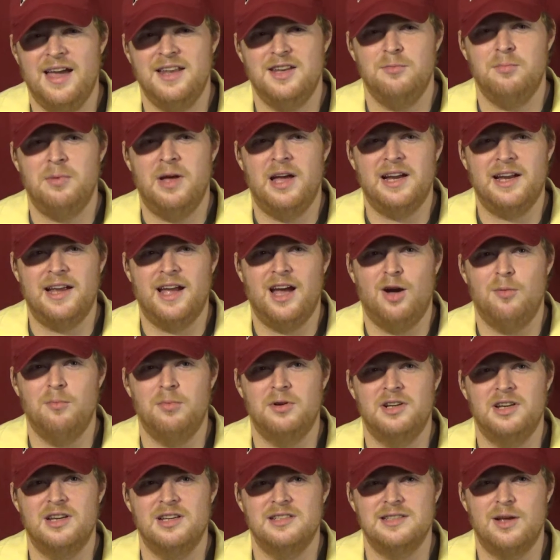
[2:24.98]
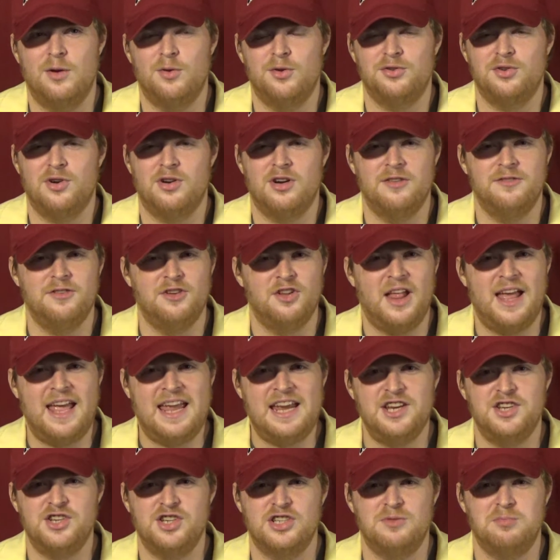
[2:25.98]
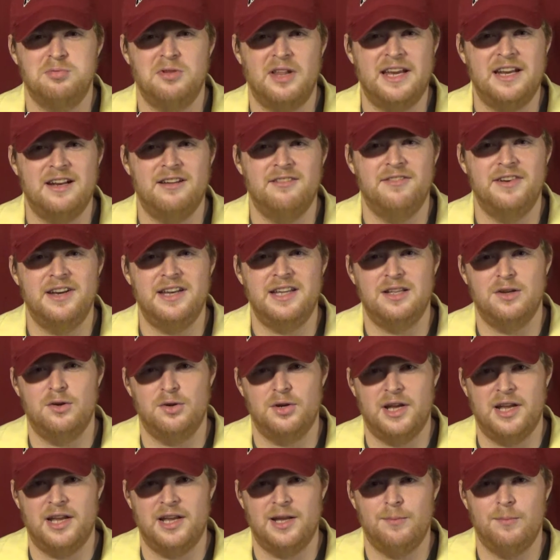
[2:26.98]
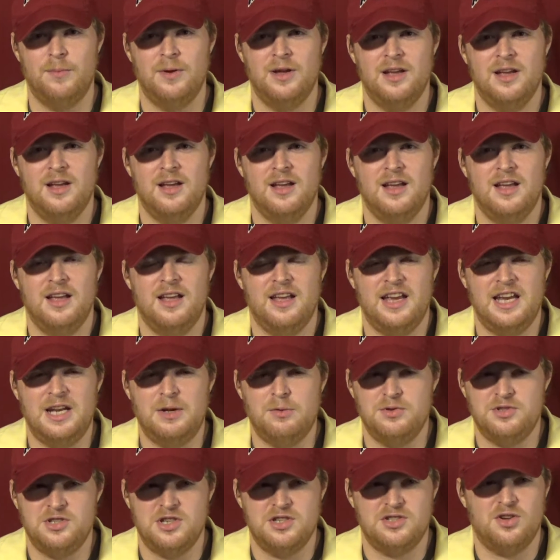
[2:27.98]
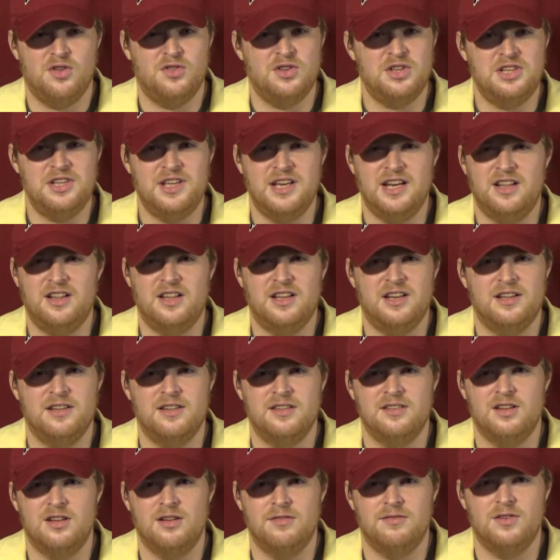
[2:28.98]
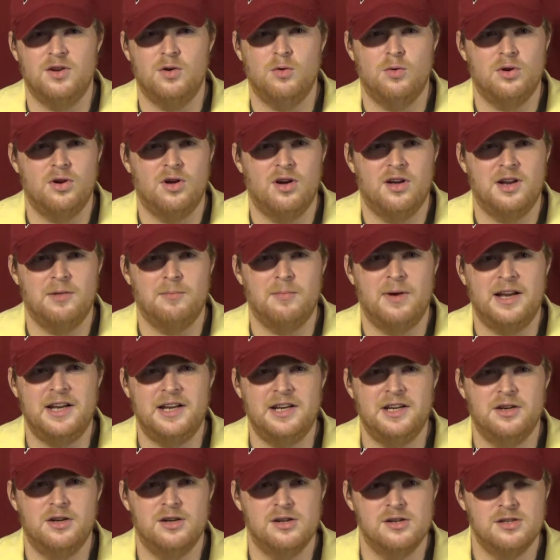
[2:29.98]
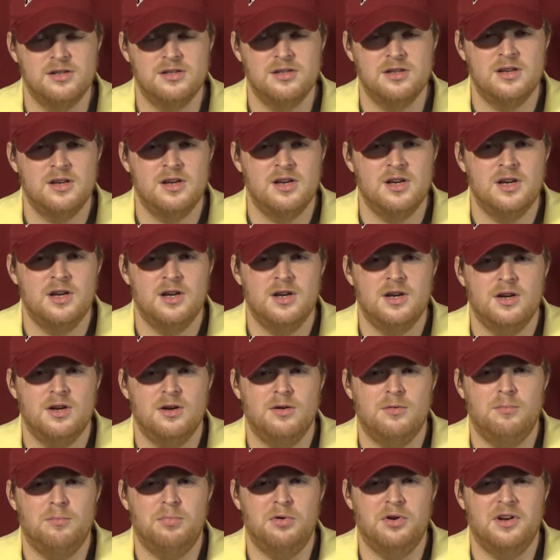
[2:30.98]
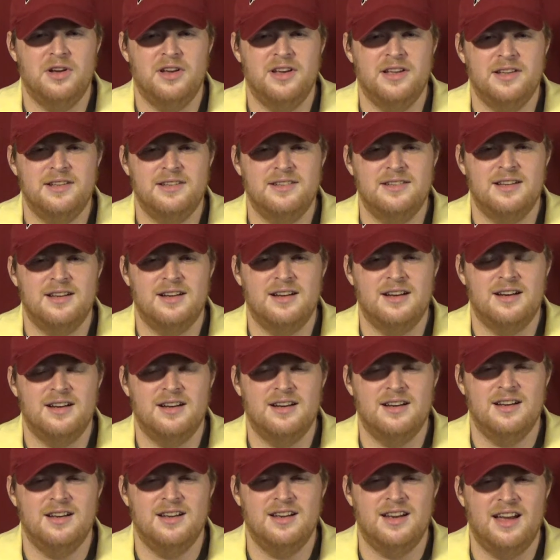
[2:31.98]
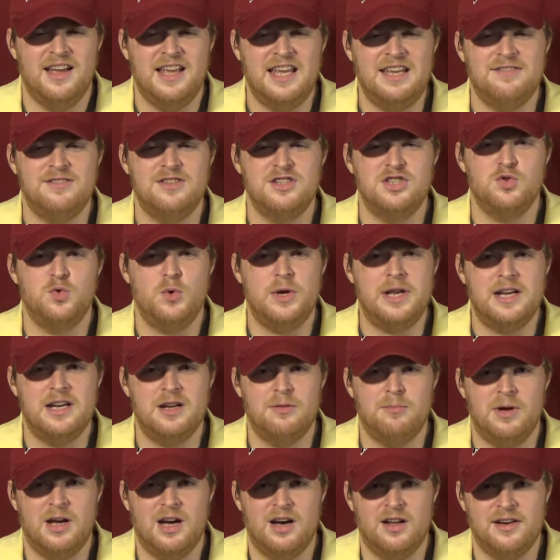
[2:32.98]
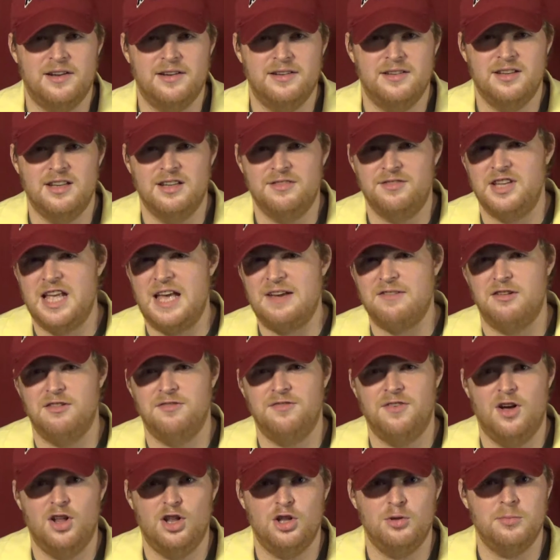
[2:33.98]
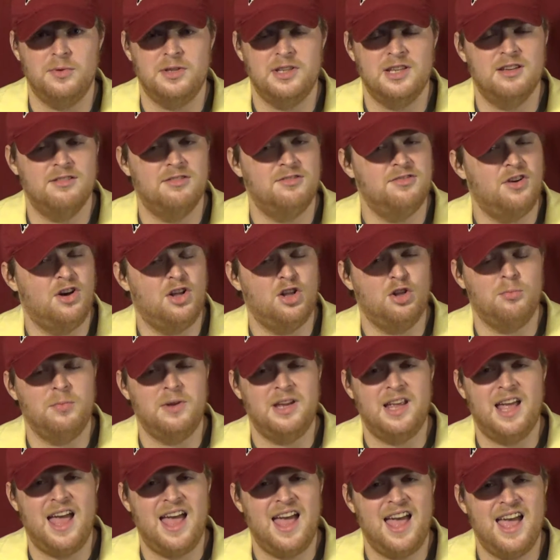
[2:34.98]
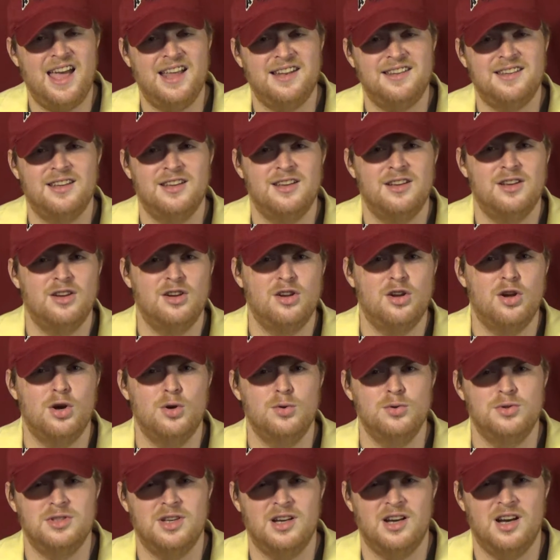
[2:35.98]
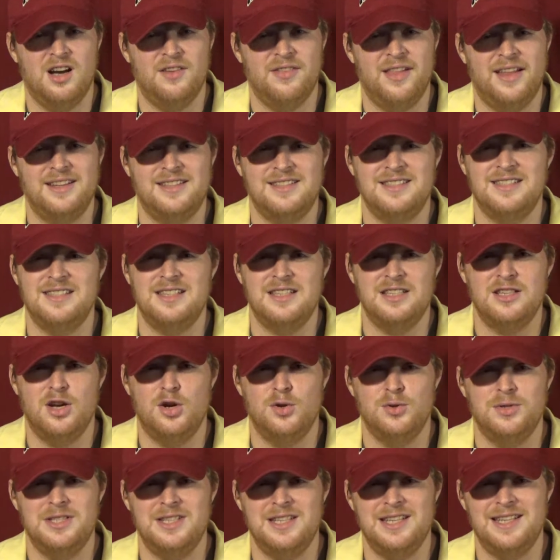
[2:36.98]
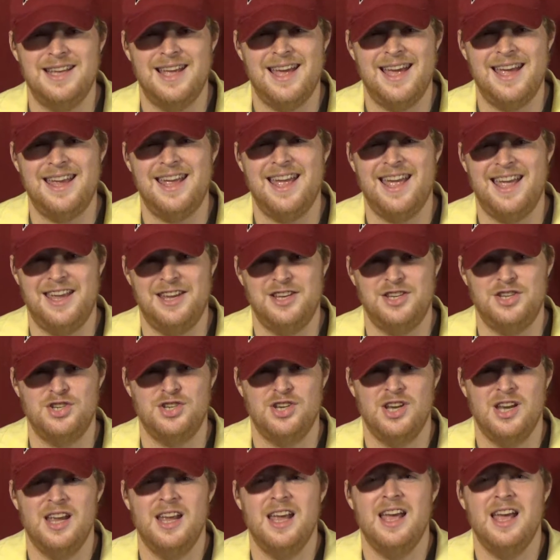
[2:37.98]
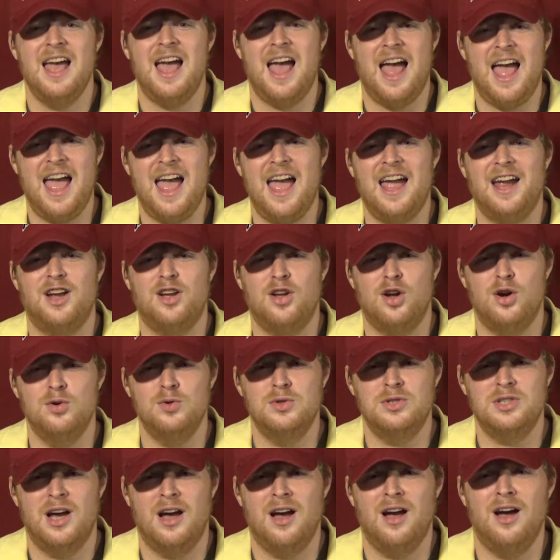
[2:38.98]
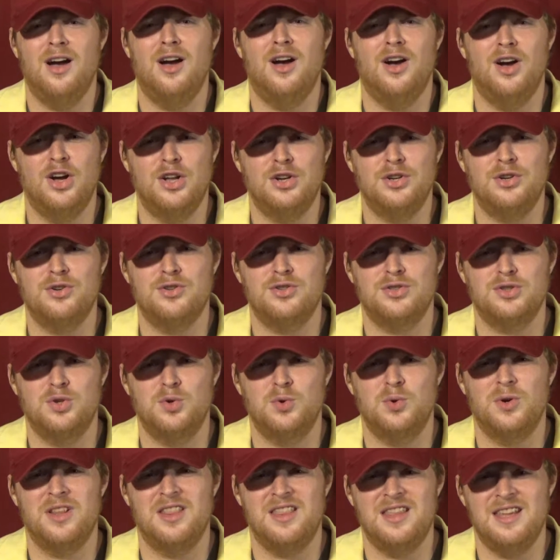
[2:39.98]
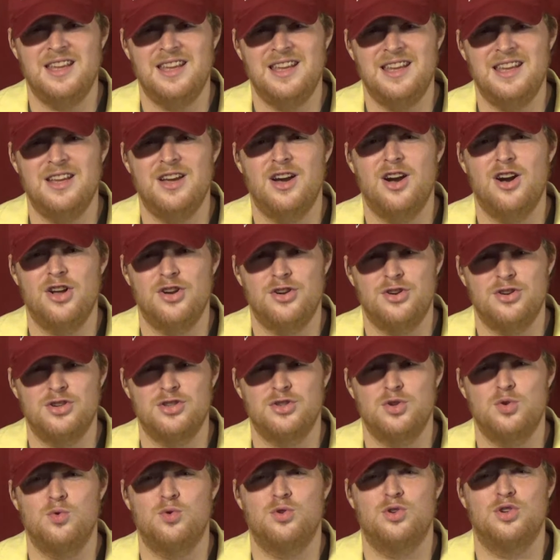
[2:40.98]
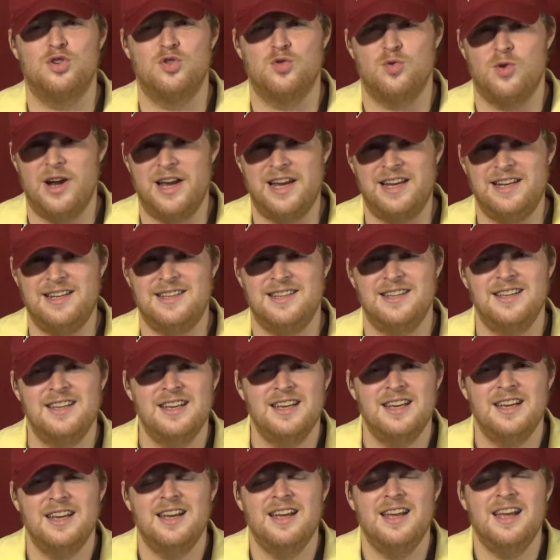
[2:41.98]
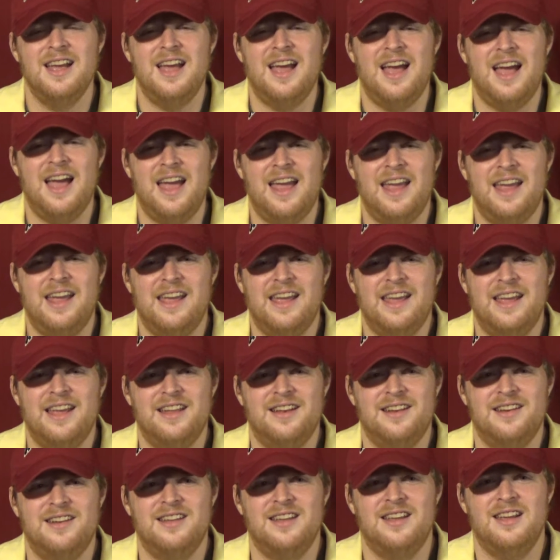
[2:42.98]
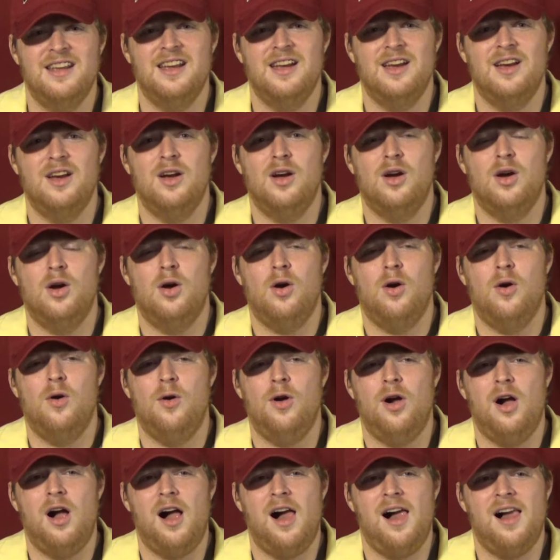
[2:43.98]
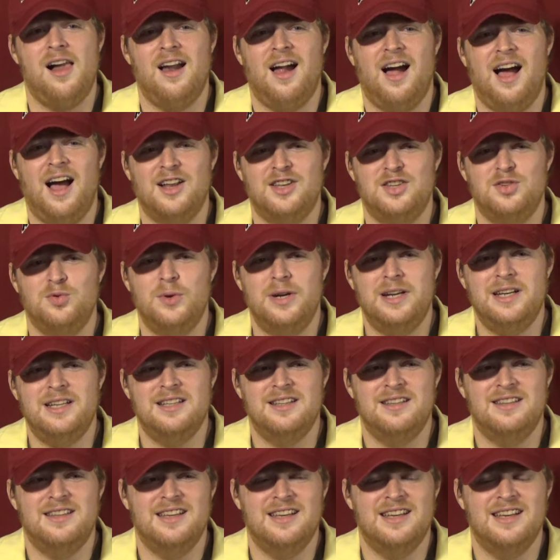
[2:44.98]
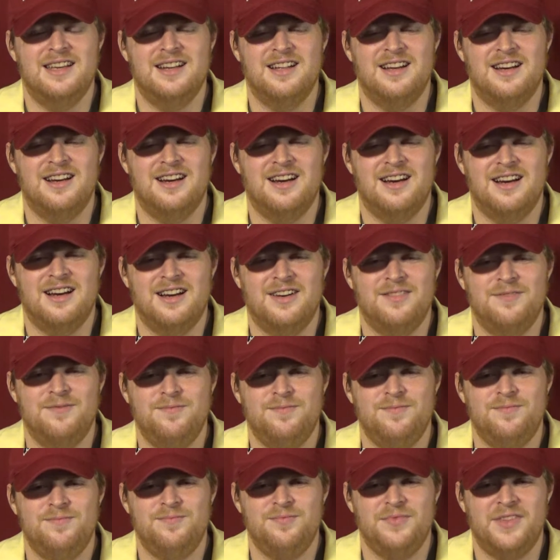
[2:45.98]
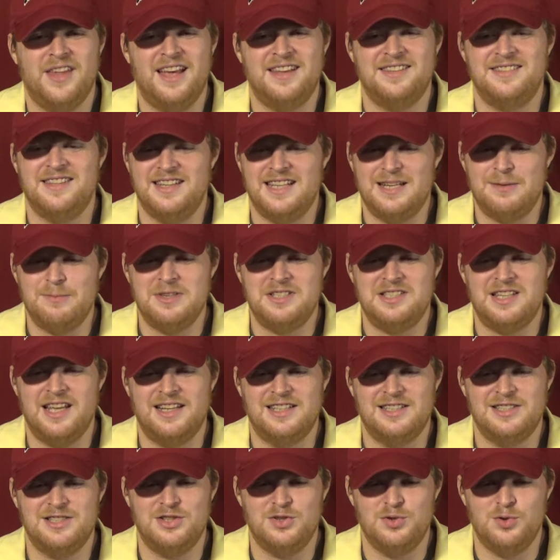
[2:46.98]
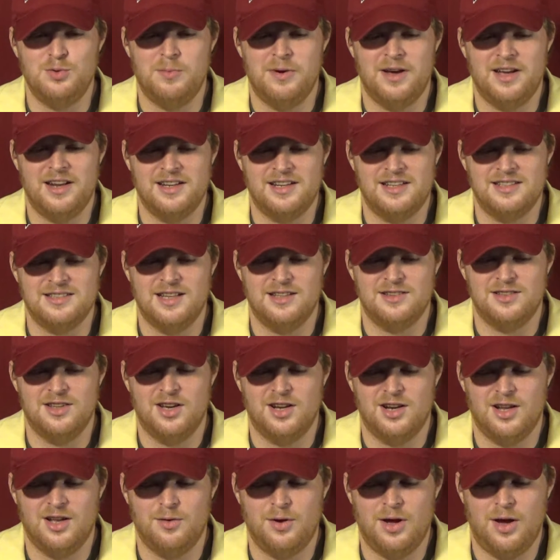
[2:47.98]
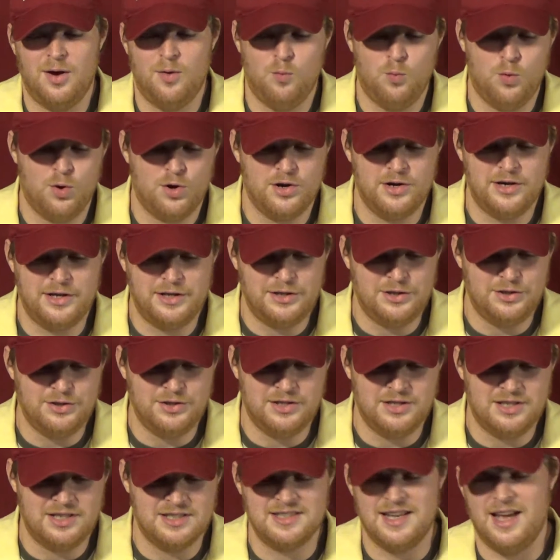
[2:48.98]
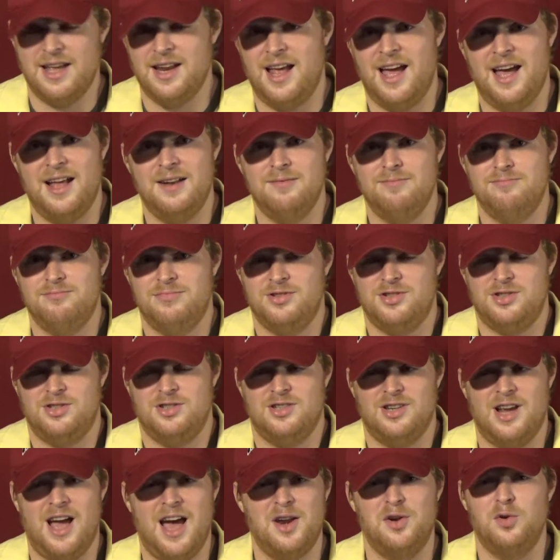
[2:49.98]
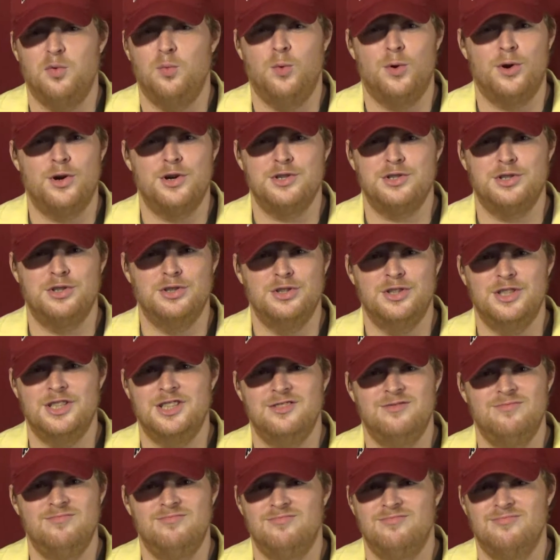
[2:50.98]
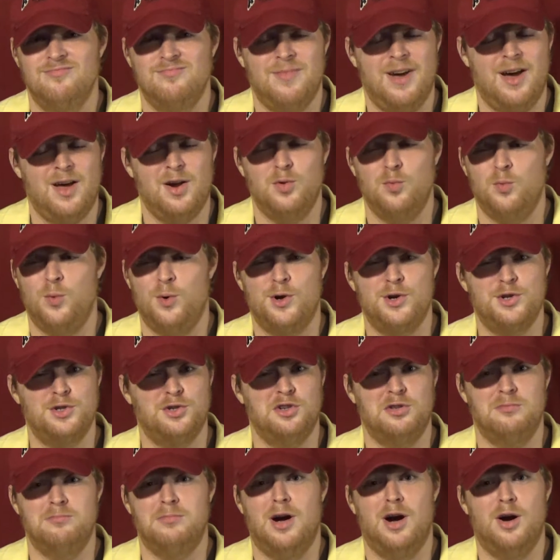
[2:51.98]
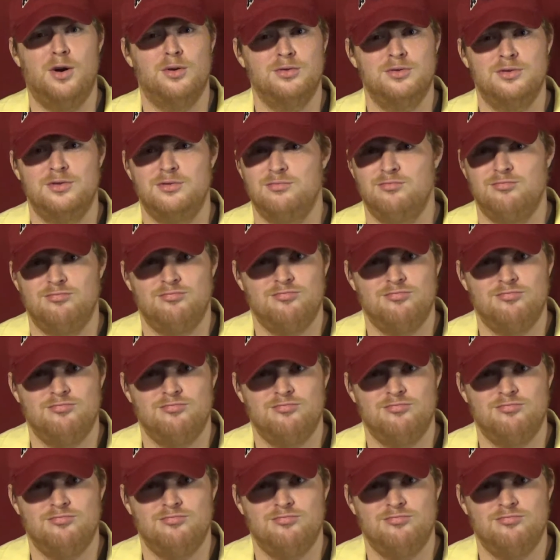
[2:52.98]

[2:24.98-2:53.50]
back out because I was starting to feel anxious playing a video game, and it was just all the yelling and stuff going on in my ears. But I even tweeted about it, and if you haven't followed me yet, follow me at Kotah, that's COTAH, at Kotah_the_great. And I tweeted that, I sent him a text too about it because I thought I worded it good, because I don't words good. I don't words good, boss.